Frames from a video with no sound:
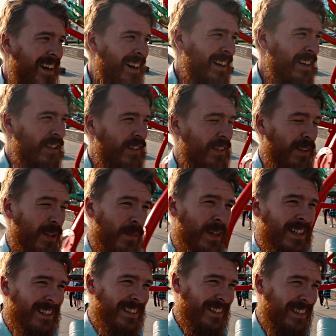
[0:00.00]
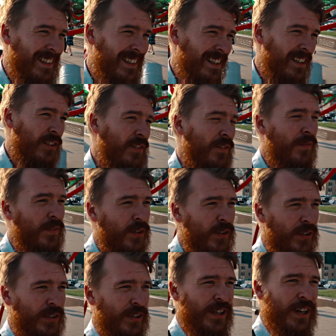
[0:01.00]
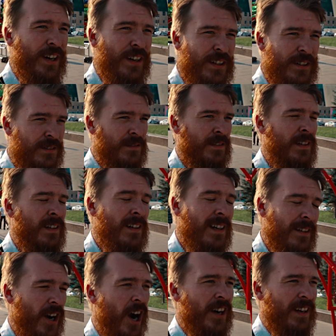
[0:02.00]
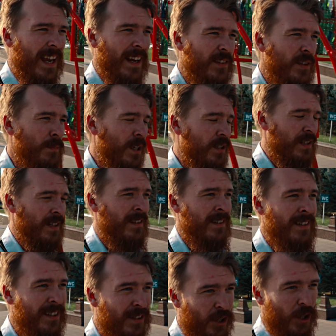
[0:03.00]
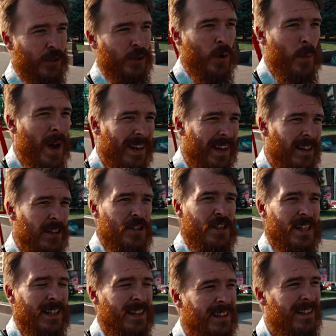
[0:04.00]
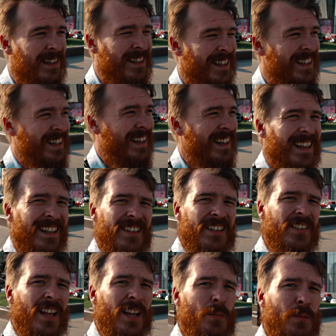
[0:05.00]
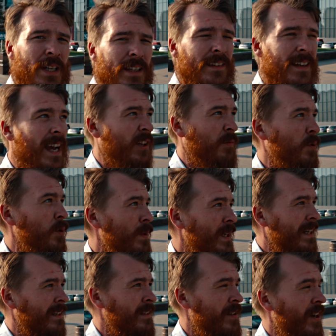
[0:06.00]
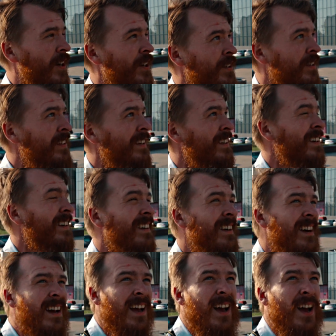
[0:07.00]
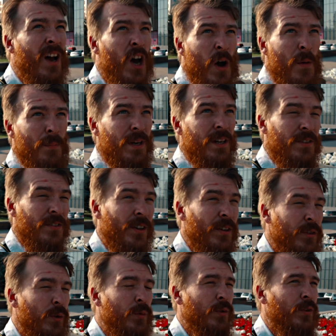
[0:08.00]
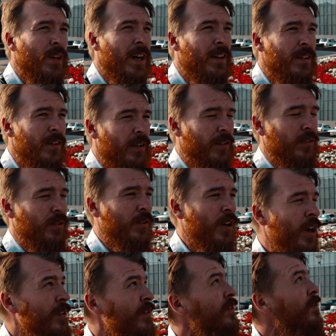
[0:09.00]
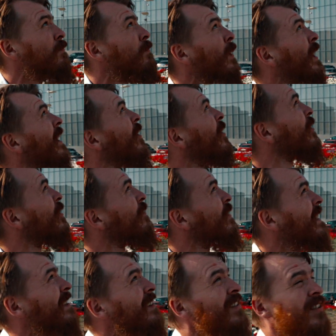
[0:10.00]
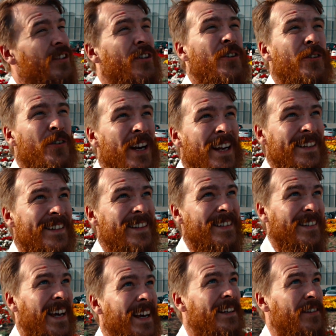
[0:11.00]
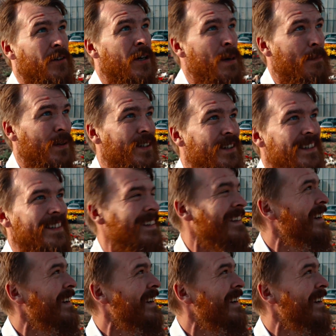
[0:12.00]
And at the minute it is full of an art exhibition called Nomad Energy to celebrate the expo being in town. But it's also surrounded by all of these horrendous skyscrapers.